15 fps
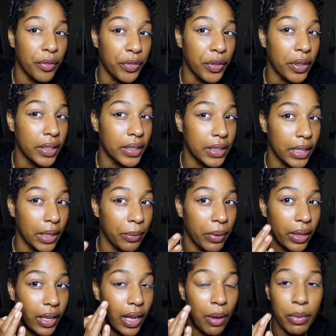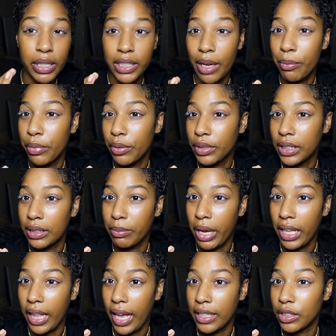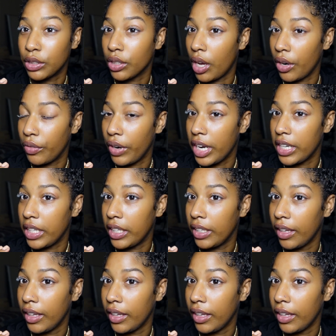if you could see but look how much that boosts my lashes already